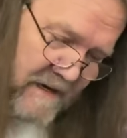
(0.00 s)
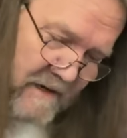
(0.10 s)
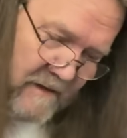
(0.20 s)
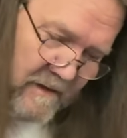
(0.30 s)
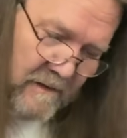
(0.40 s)

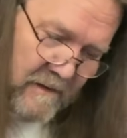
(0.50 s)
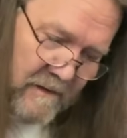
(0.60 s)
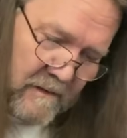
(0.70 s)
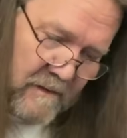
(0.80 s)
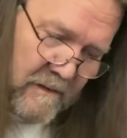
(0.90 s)
here.
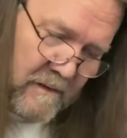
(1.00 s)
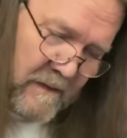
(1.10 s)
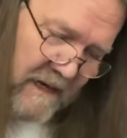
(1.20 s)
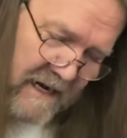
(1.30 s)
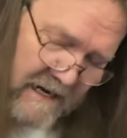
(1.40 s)

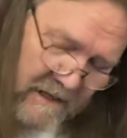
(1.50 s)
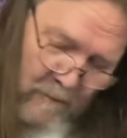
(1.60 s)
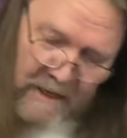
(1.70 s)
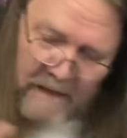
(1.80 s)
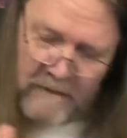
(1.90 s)

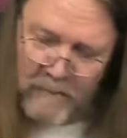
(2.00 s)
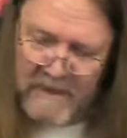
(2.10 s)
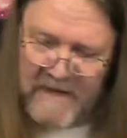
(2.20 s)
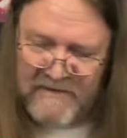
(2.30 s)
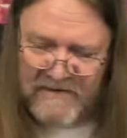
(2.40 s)
Anyway, We'll
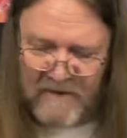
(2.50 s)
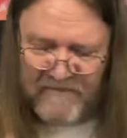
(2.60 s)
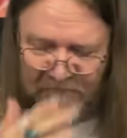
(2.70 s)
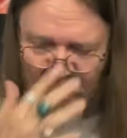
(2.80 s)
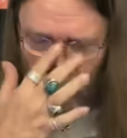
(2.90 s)
let this
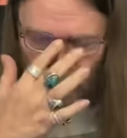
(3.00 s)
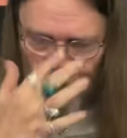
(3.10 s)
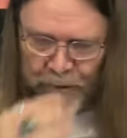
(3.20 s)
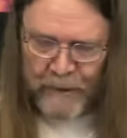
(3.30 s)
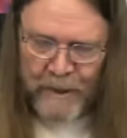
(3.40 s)

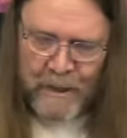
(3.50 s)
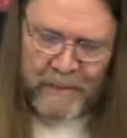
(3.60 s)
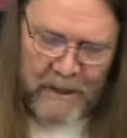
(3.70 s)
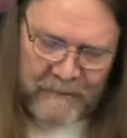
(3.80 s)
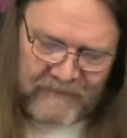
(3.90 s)
unfold.
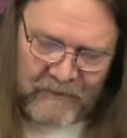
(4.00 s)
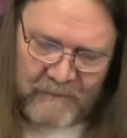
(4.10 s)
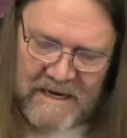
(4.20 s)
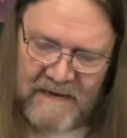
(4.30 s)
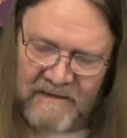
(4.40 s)
But for
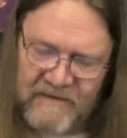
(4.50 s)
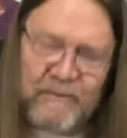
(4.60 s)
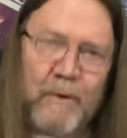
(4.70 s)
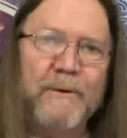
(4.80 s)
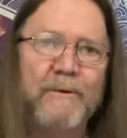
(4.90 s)
me, the
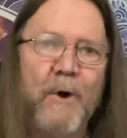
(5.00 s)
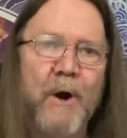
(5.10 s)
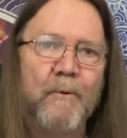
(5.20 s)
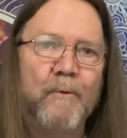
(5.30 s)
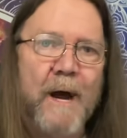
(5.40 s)
strength
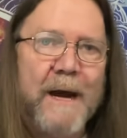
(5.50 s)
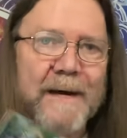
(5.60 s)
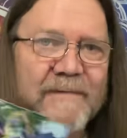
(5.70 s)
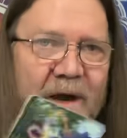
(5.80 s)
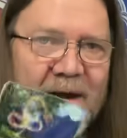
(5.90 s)
card, right?
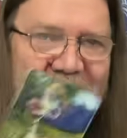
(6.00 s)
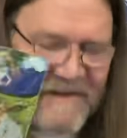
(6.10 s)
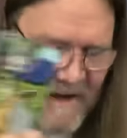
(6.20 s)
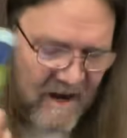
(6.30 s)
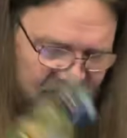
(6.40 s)
it's, it's
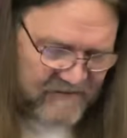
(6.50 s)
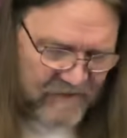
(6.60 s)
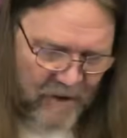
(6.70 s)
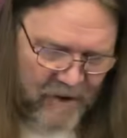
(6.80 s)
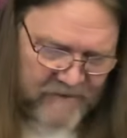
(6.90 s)
a lust
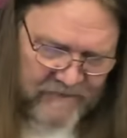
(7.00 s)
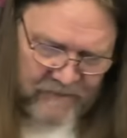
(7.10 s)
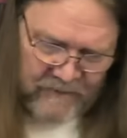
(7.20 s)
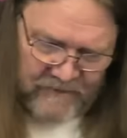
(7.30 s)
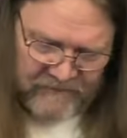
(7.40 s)
card.
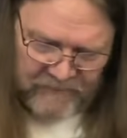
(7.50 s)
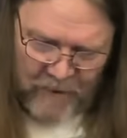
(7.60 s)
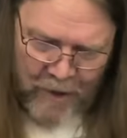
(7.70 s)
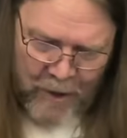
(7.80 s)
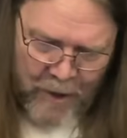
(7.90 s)
So there's
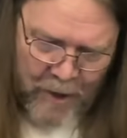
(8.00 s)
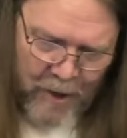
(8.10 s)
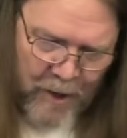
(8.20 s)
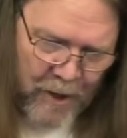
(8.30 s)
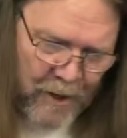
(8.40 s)

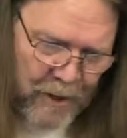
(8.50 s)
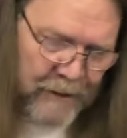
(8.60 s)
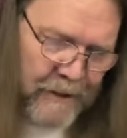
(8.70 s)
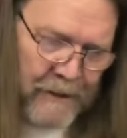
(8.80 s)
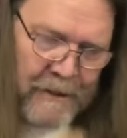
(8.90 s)

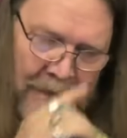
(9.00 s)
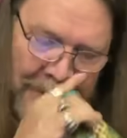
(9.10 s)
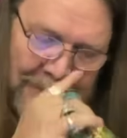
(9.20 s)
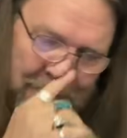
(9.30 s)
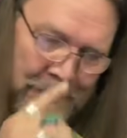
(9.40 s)
strong,
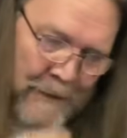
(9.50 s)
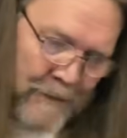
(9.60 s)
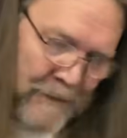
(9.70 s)
you know,